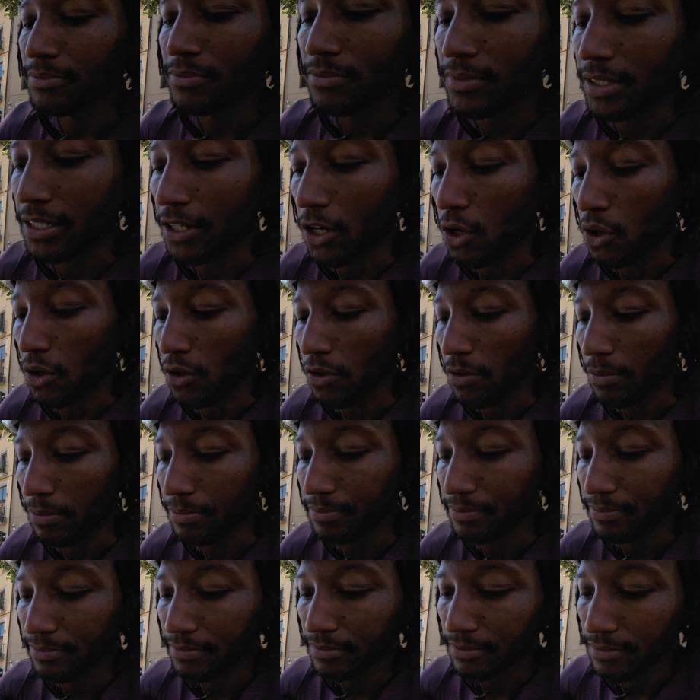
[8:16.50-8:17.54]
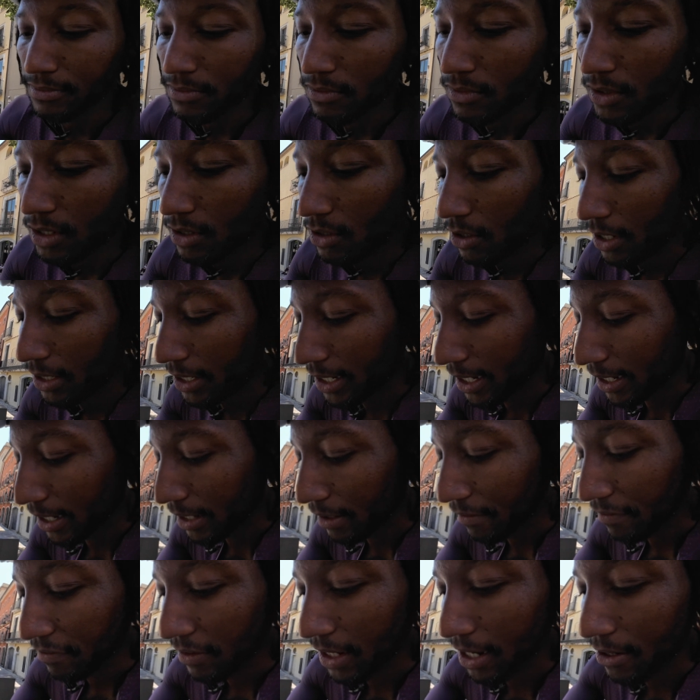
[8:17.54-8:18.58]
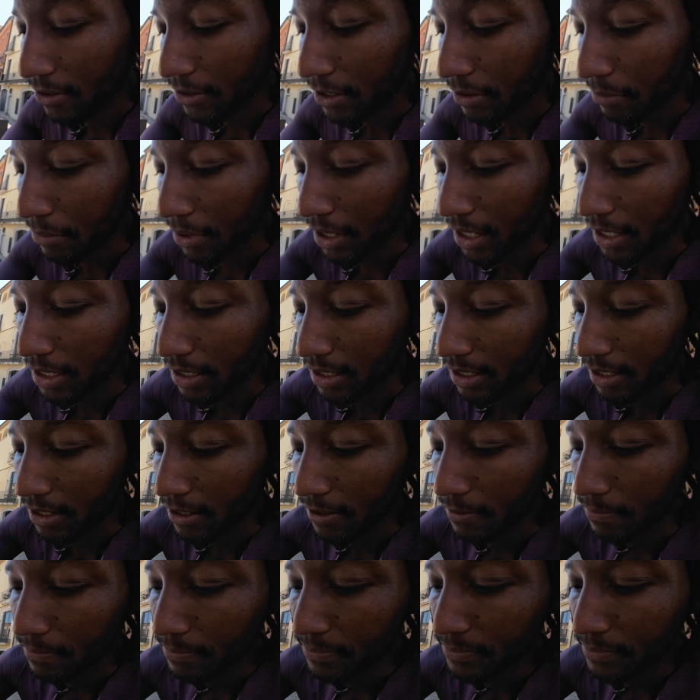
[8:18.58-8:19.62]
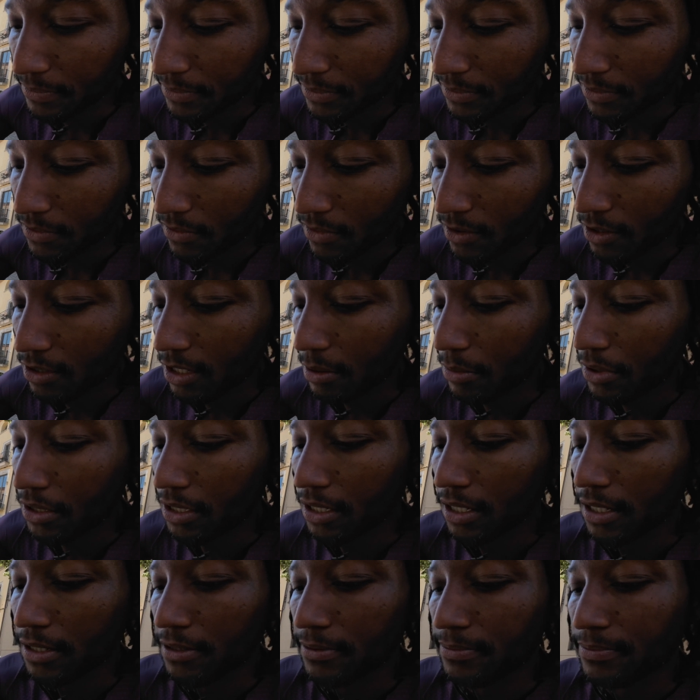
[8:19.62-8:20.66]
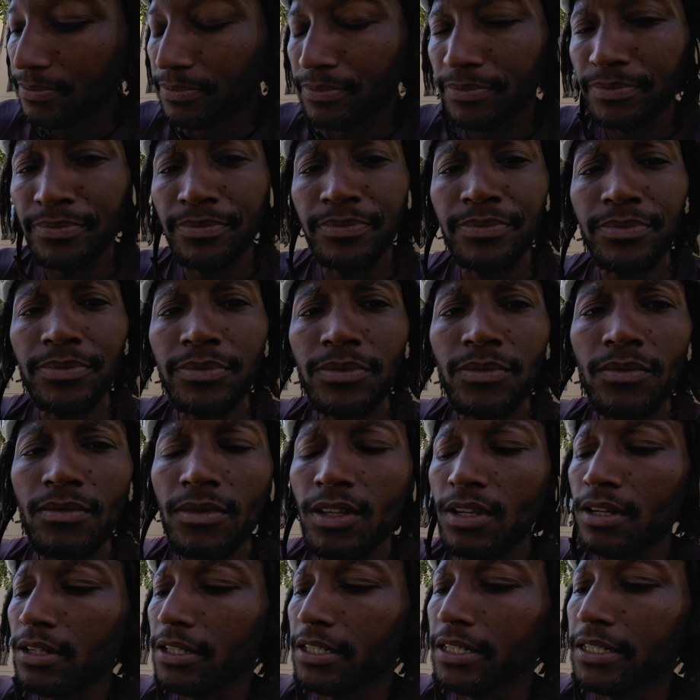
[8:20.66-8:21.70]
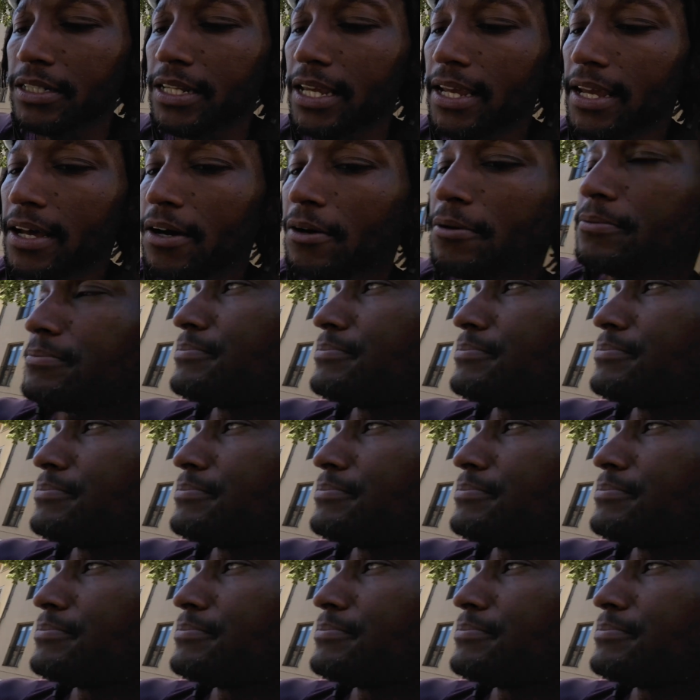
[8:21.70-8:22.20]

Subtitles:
and go home. Oh, I think I got a flower in my lemon cake. Good day out.